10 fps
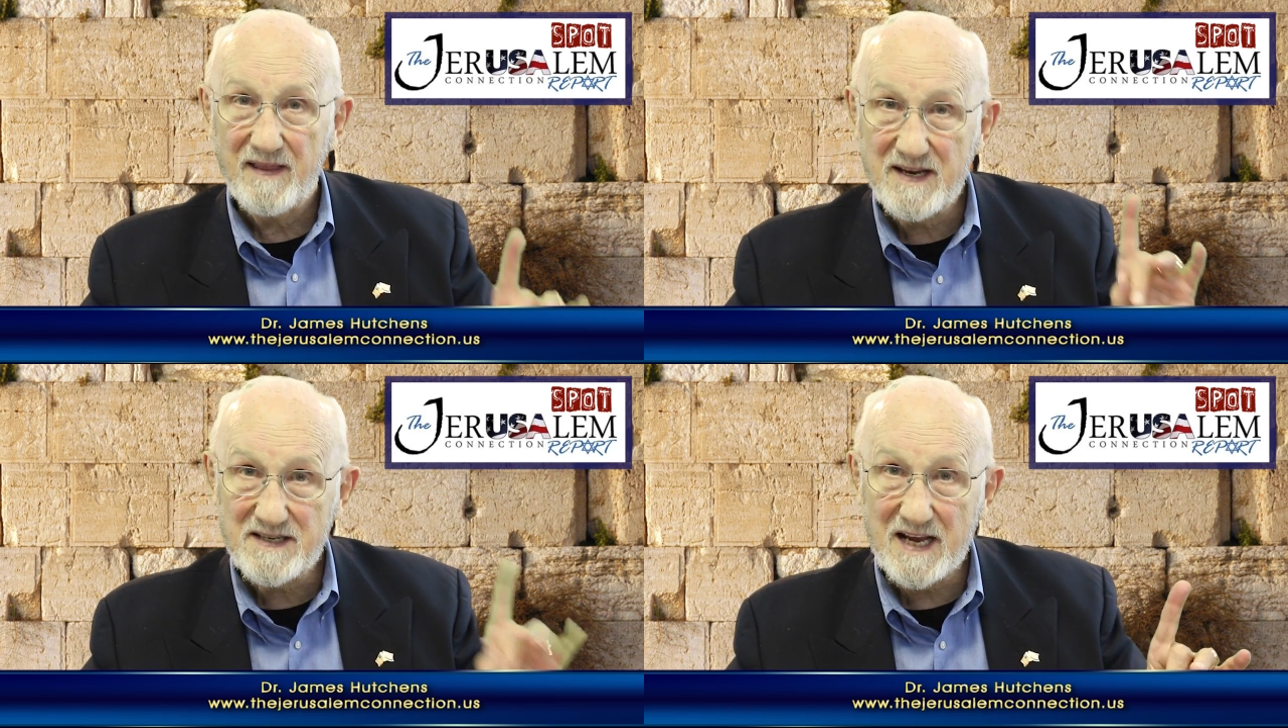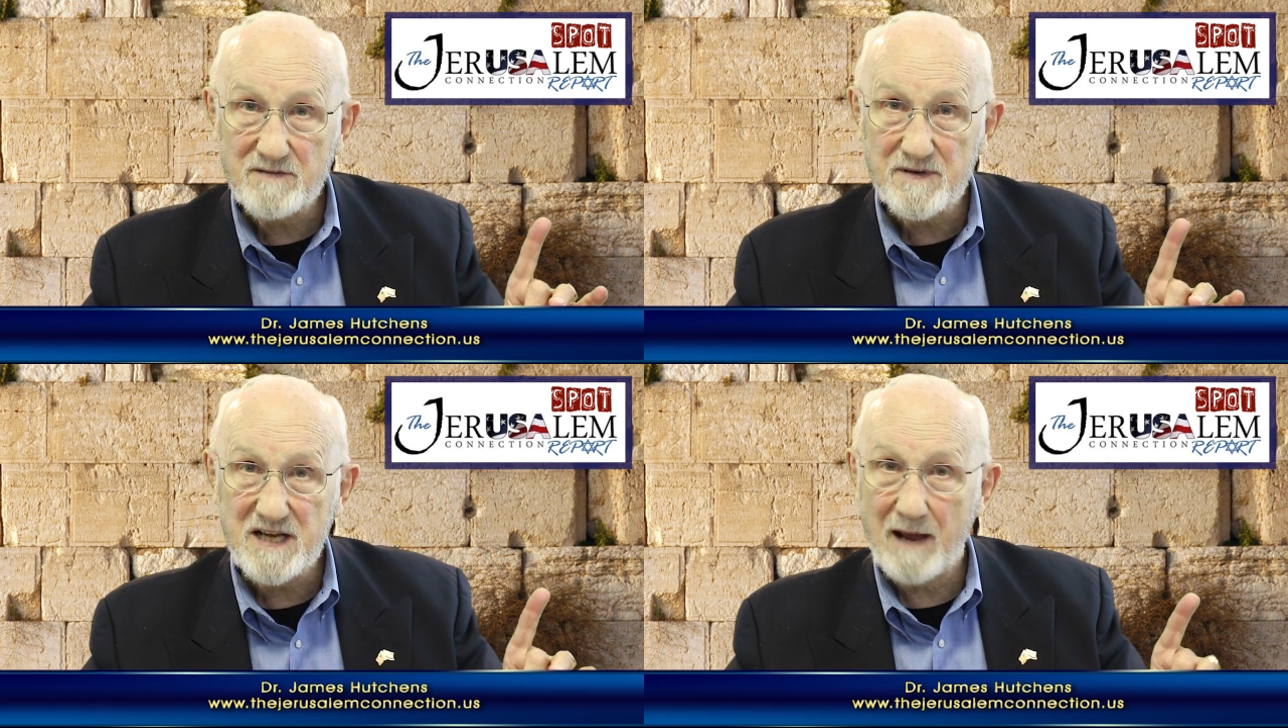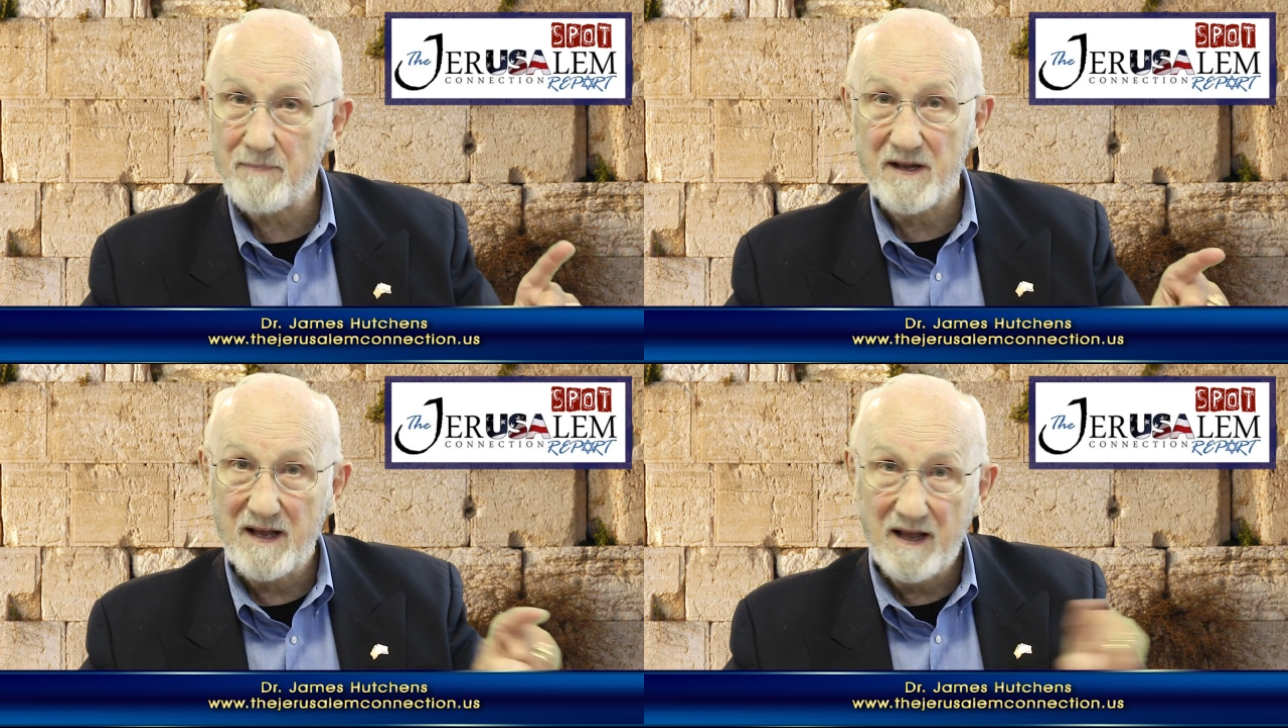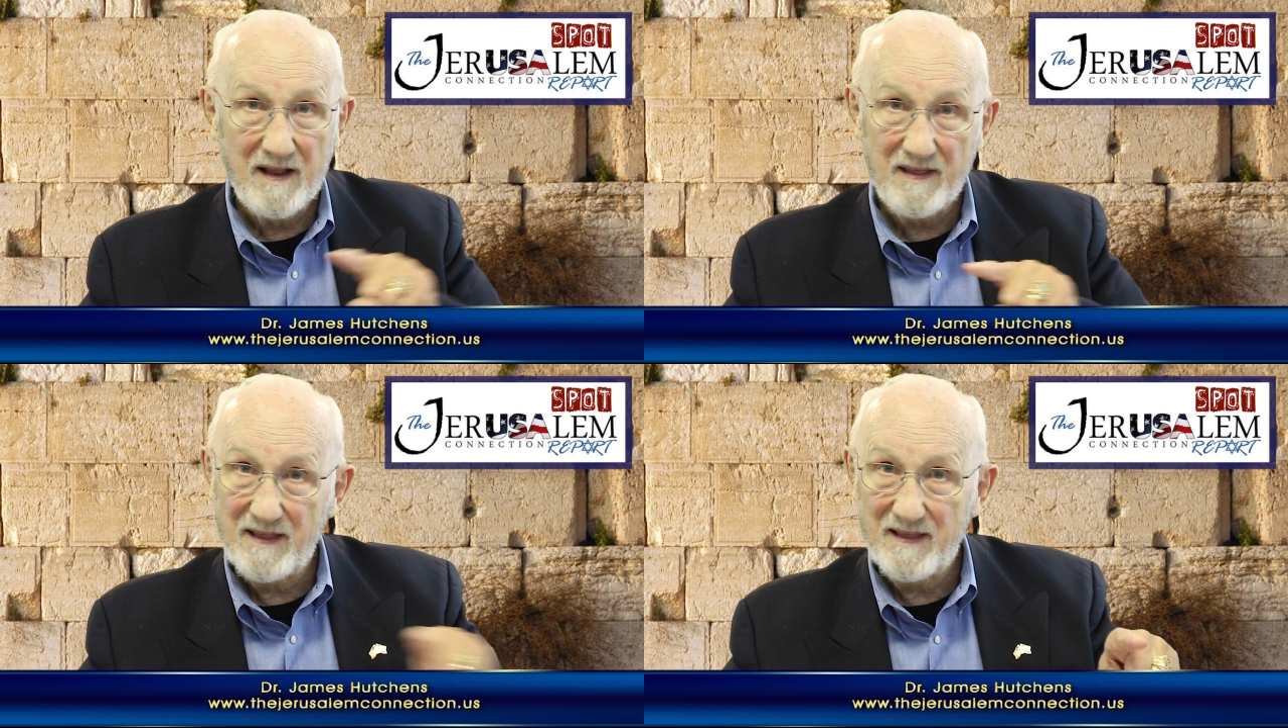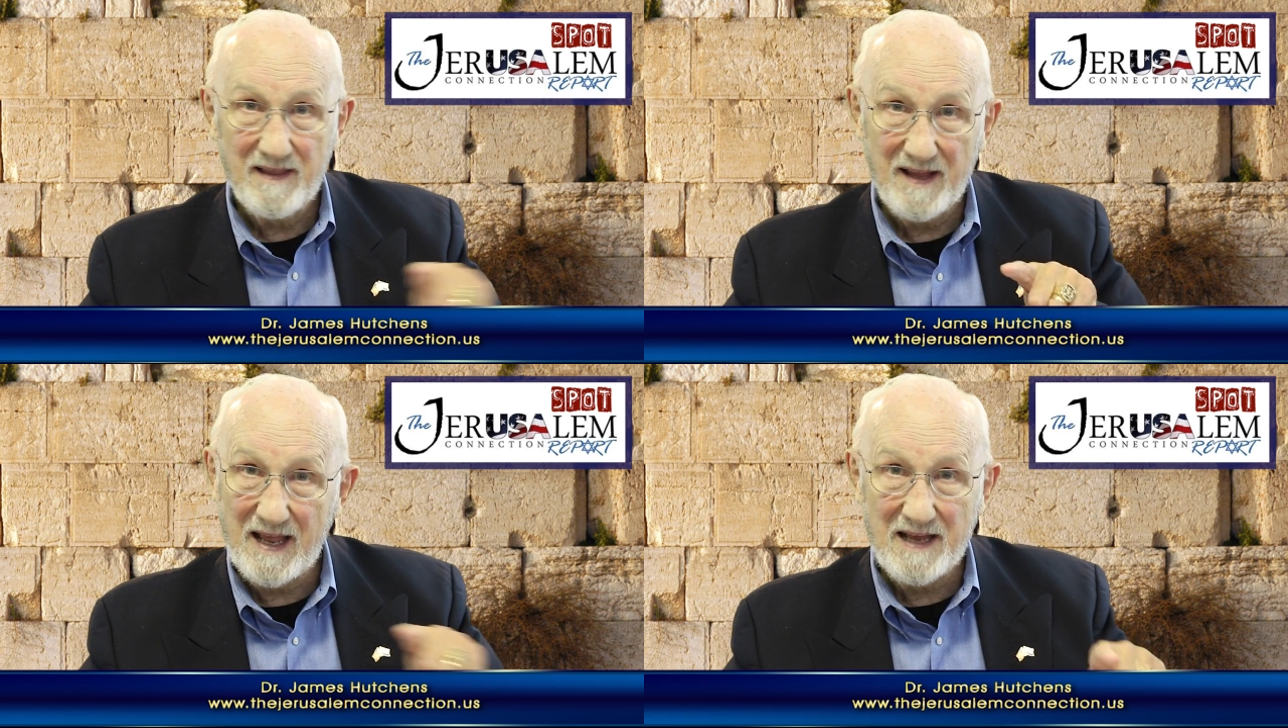These things must happen.
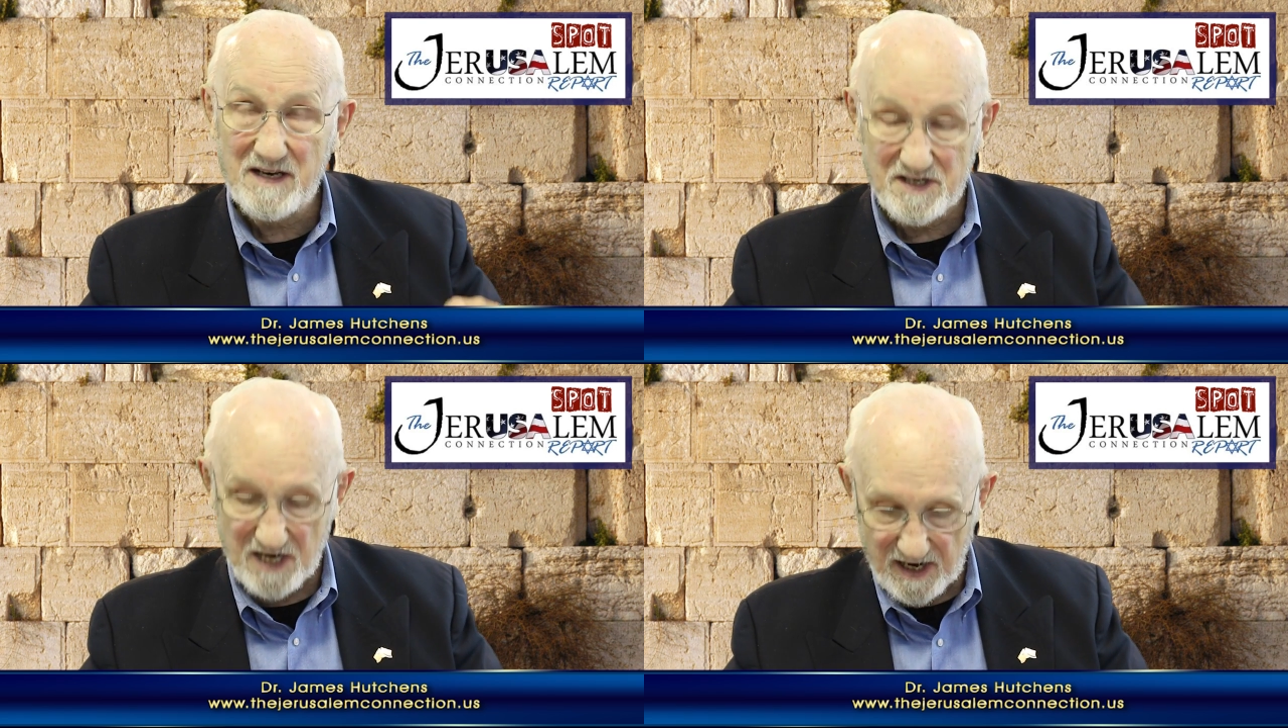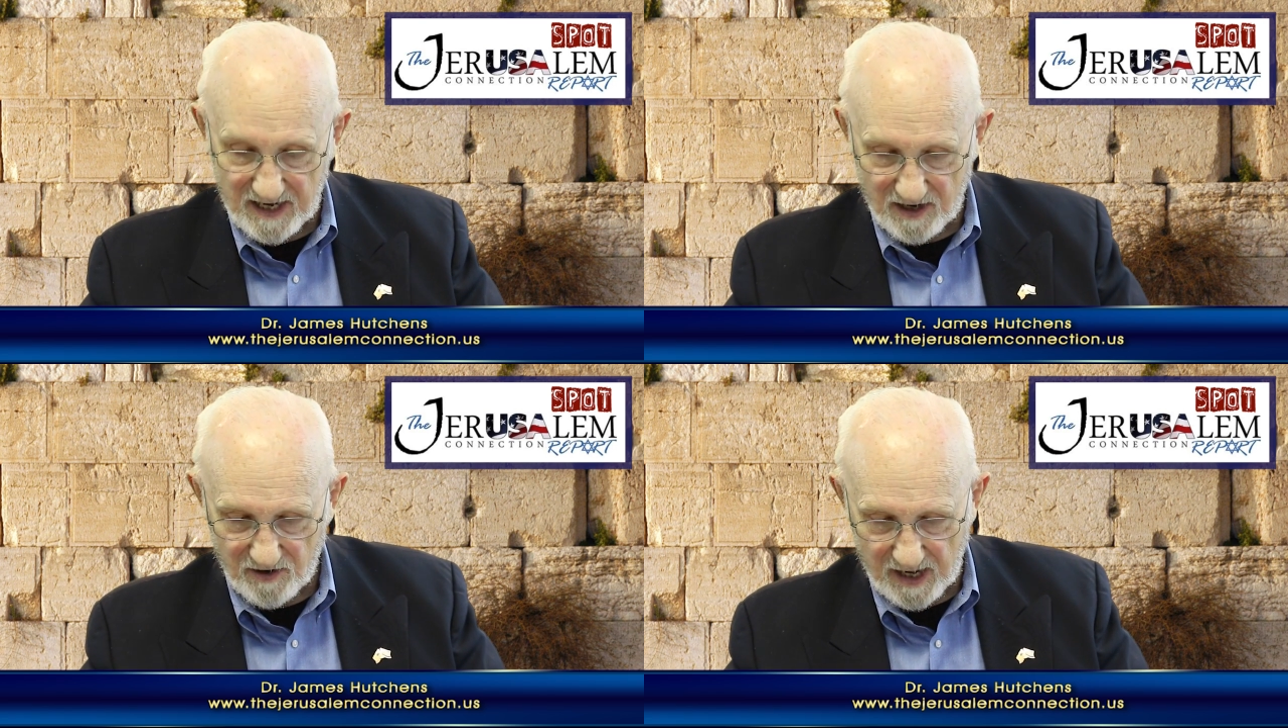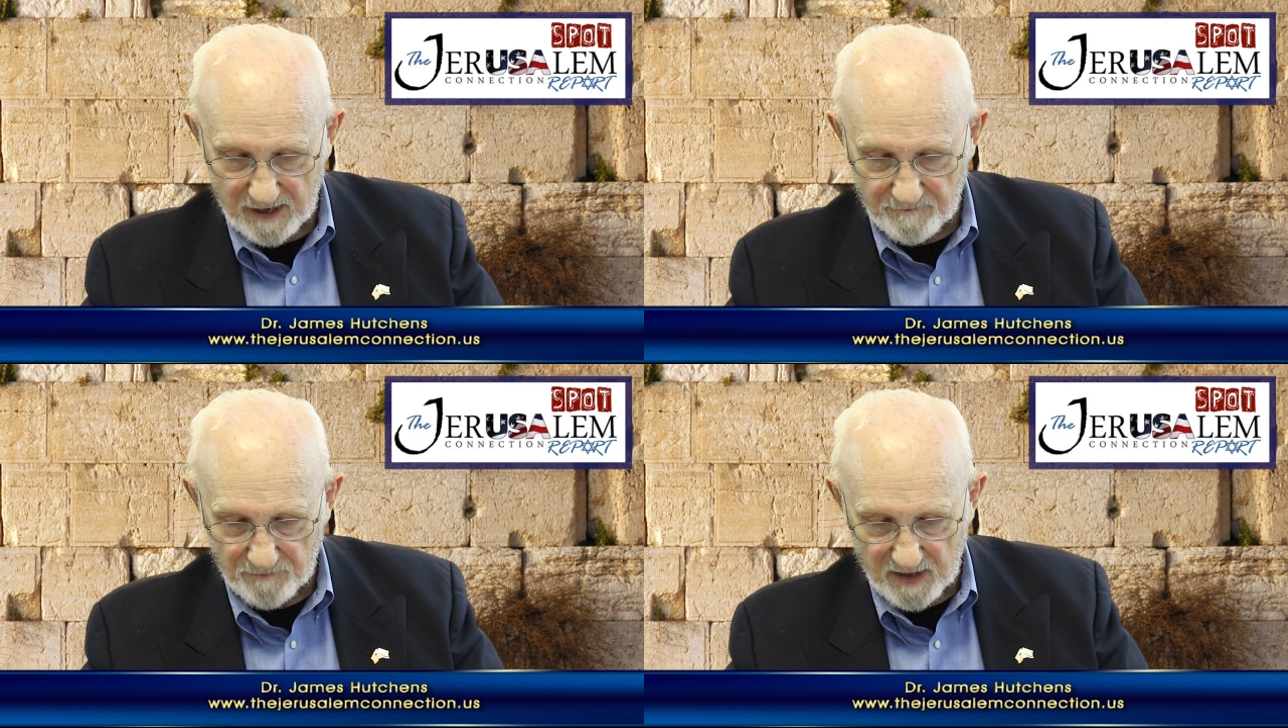The end is not here yet.